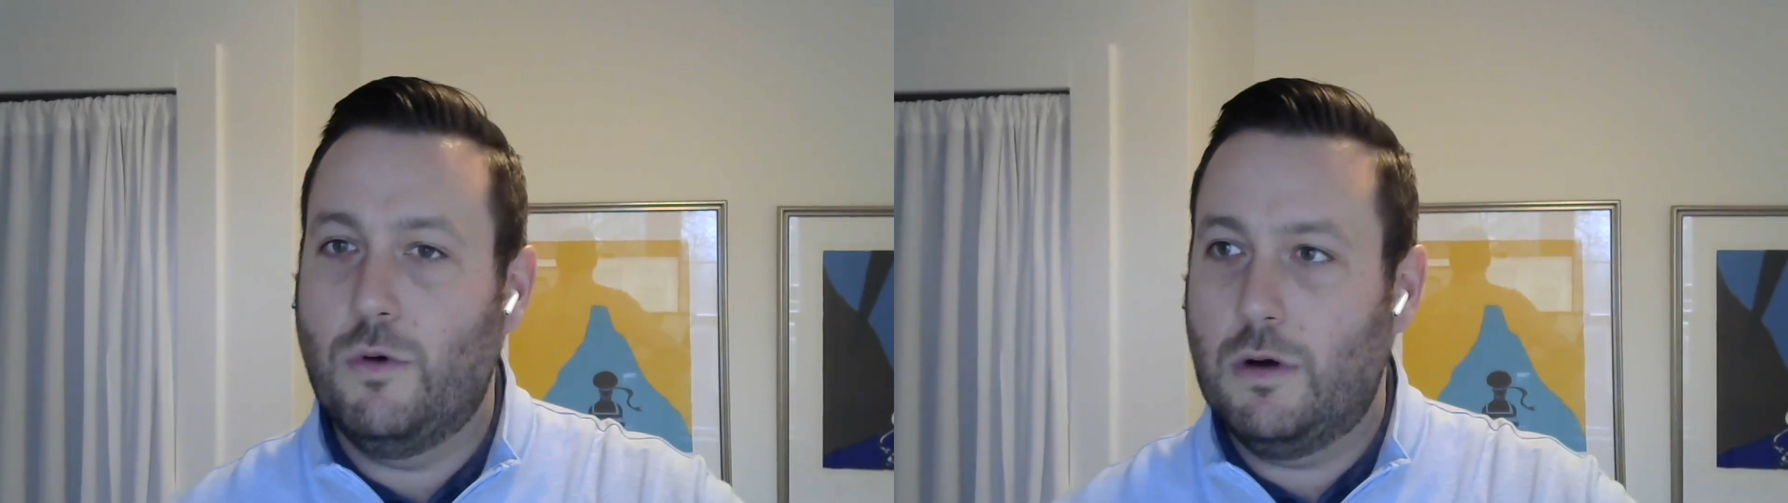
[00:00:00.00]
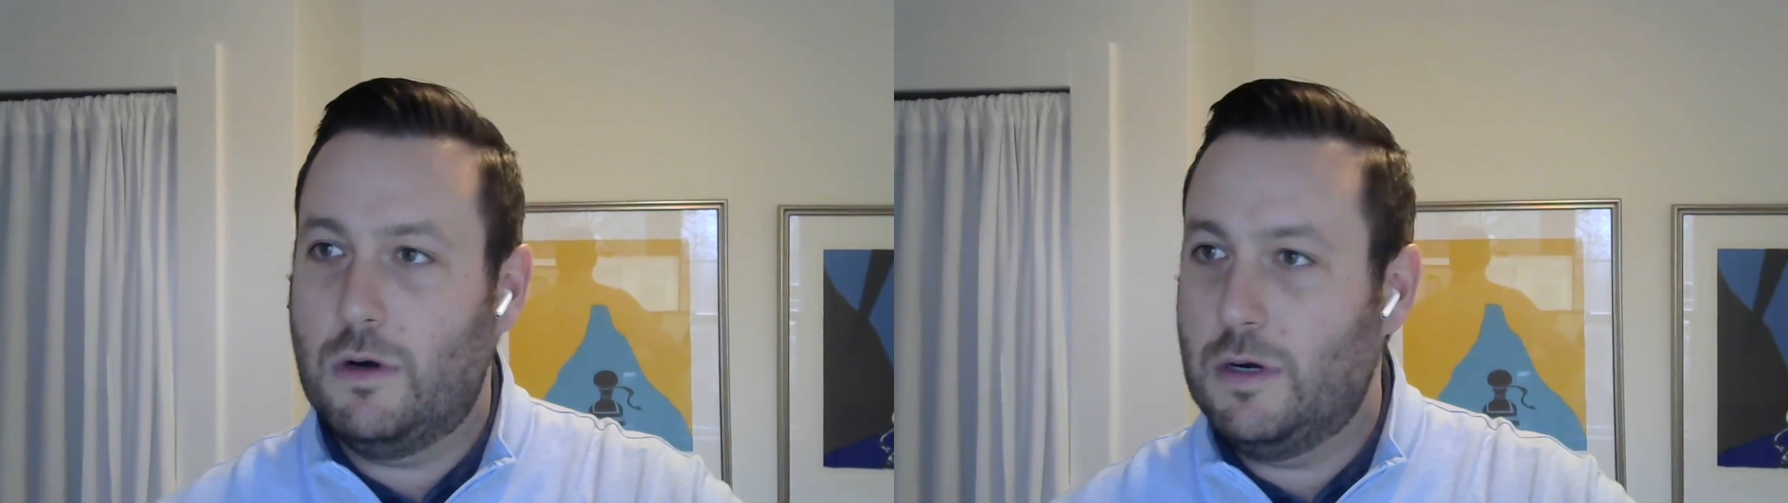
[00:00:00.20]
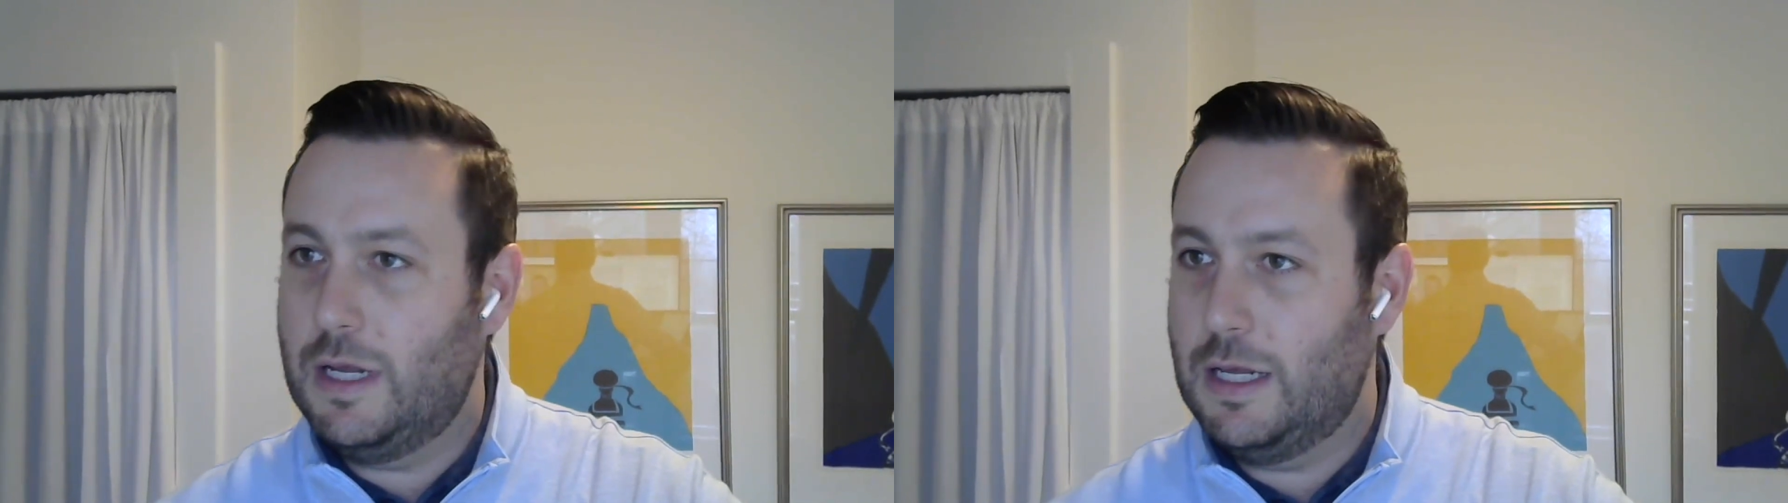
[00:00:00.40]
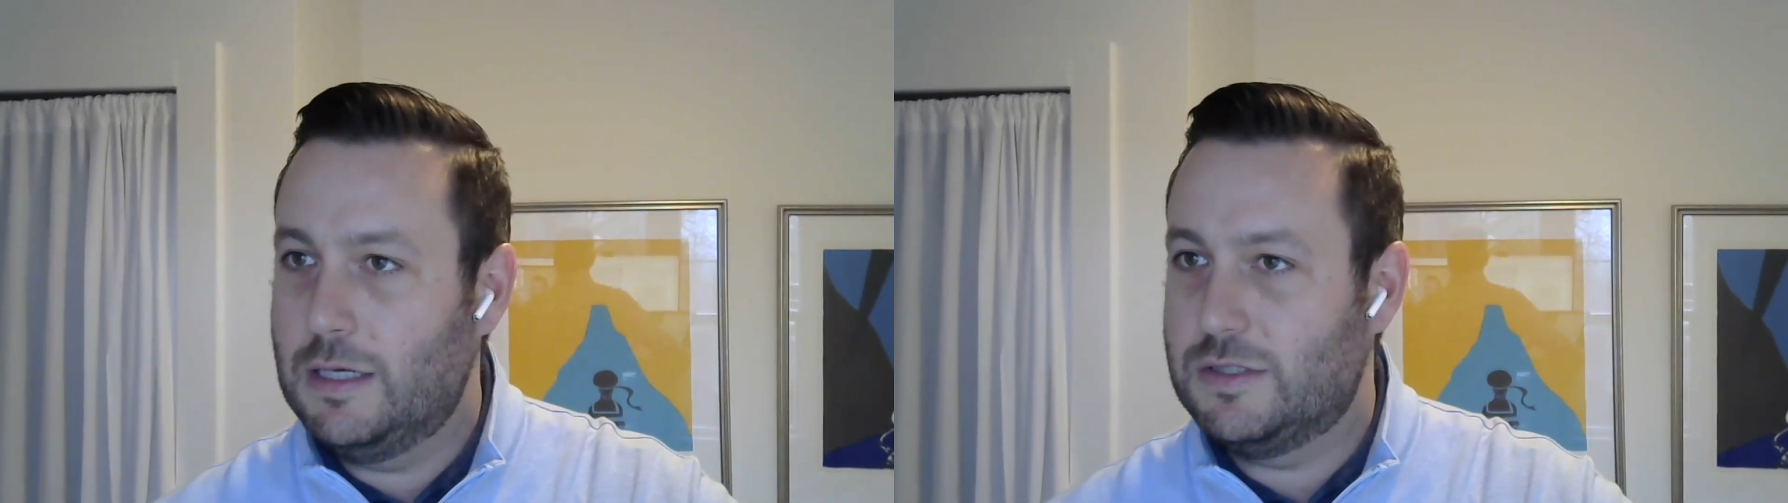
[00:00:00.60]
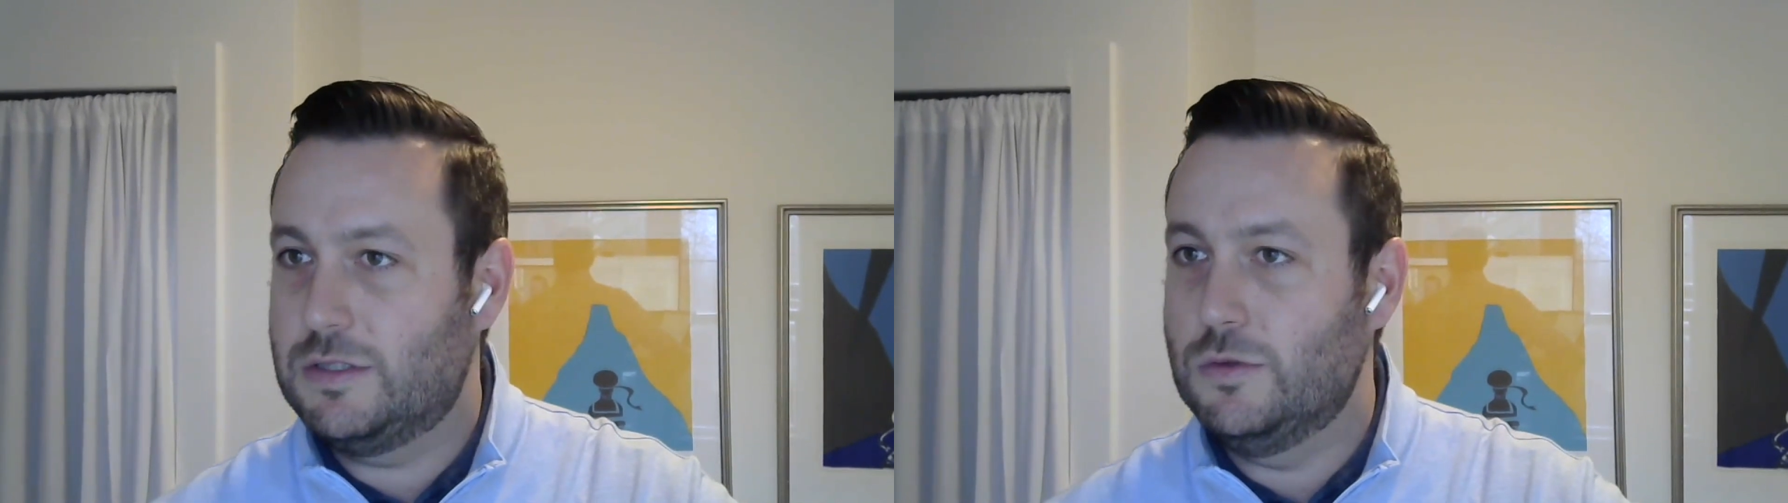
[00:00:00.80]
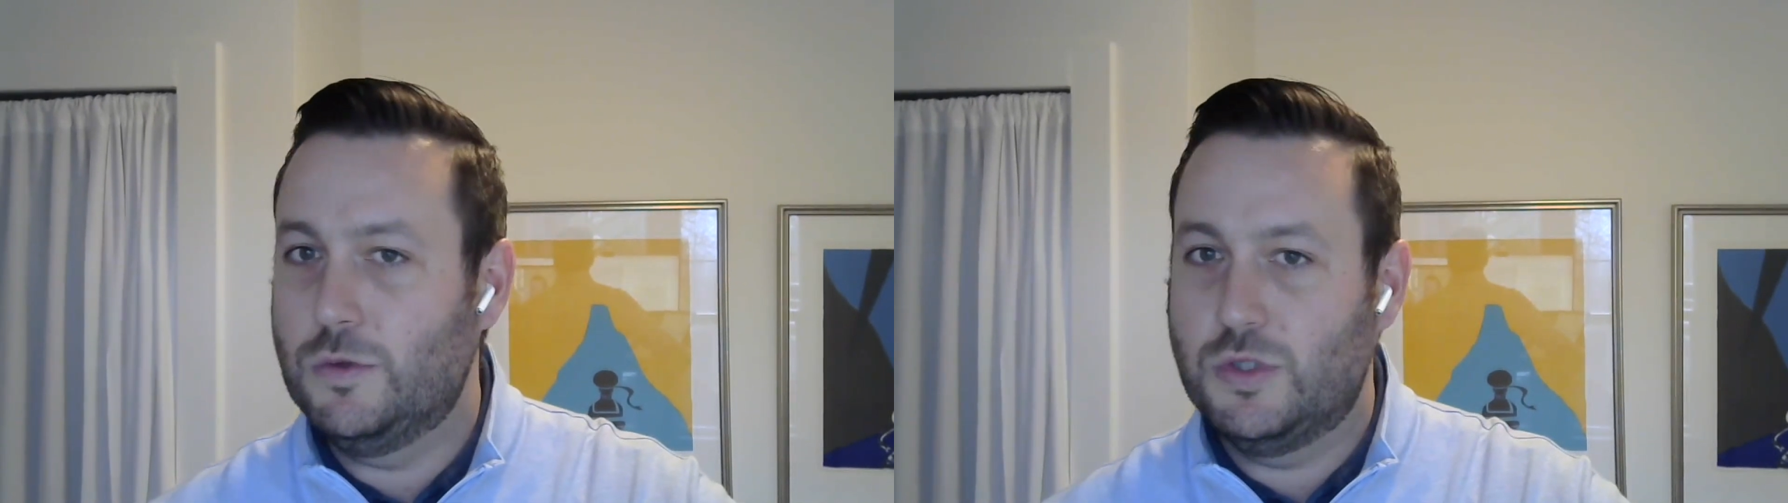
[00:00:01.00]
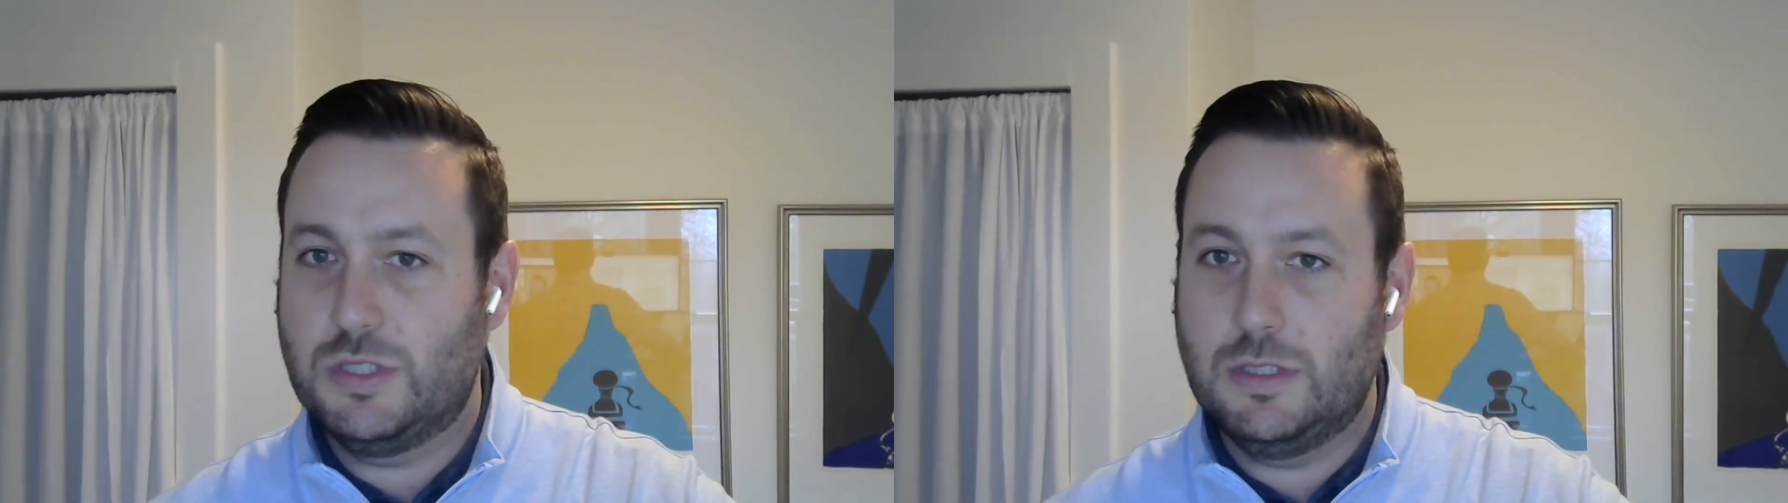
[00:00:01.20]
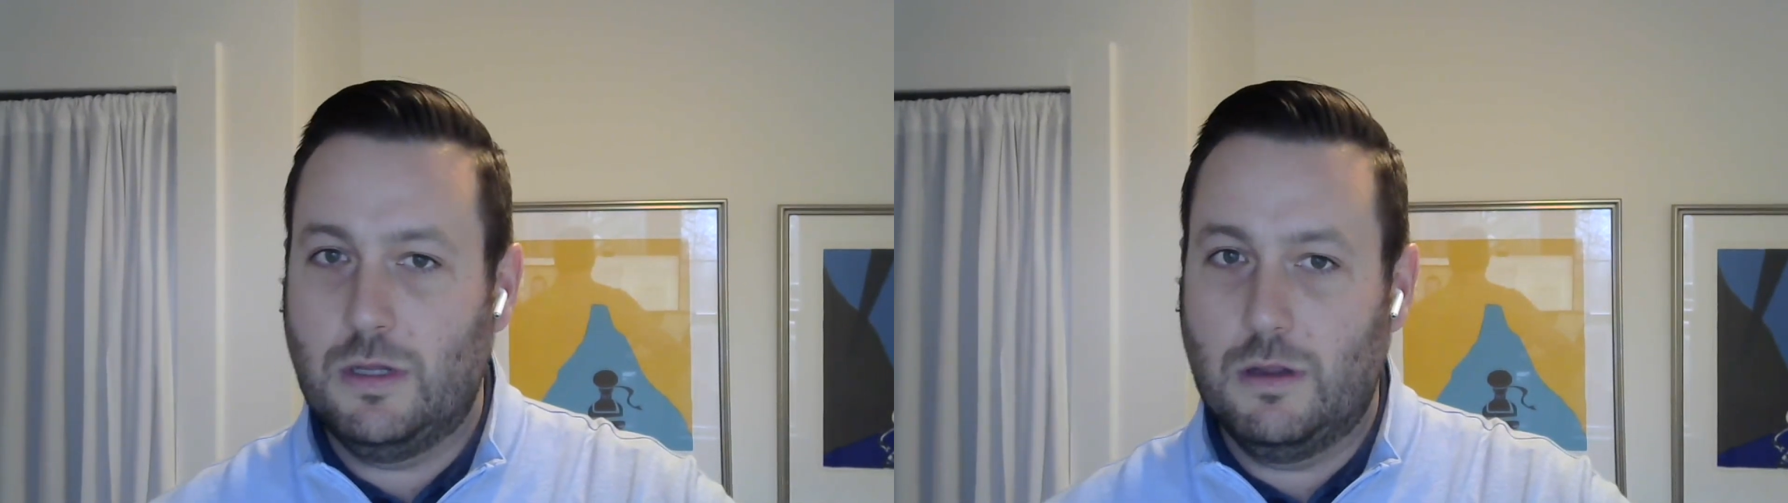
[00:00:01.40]
for a
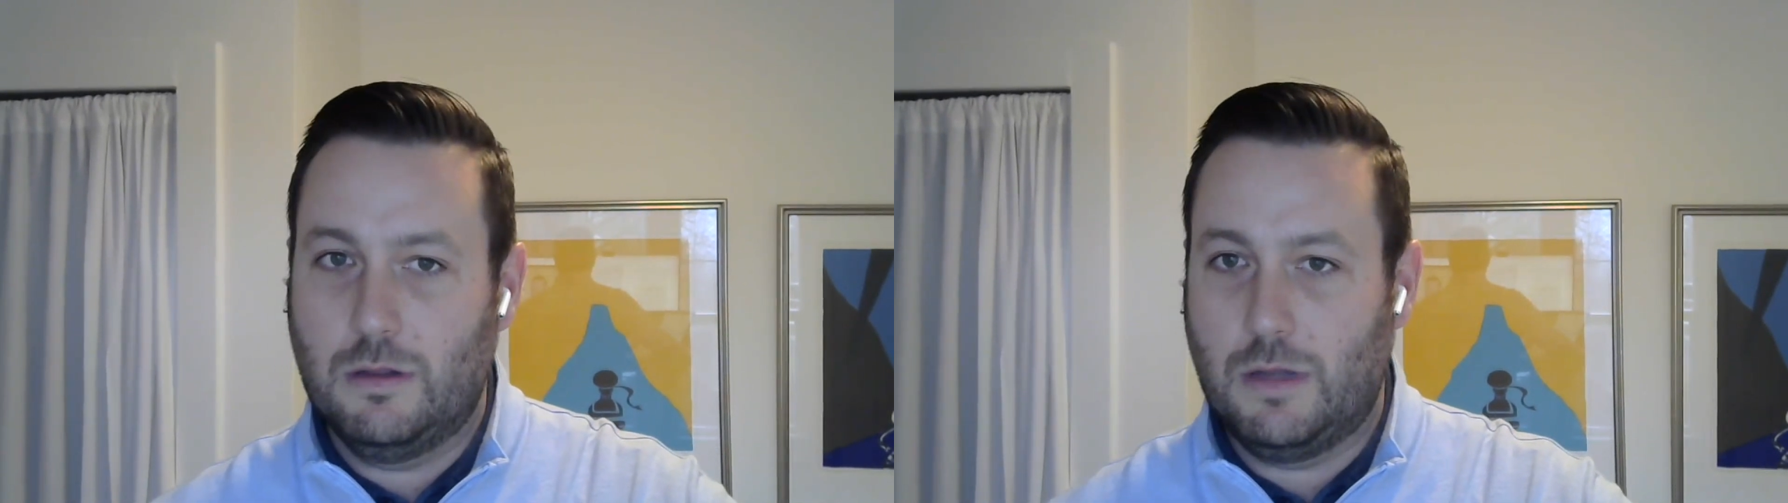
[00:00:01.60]
solution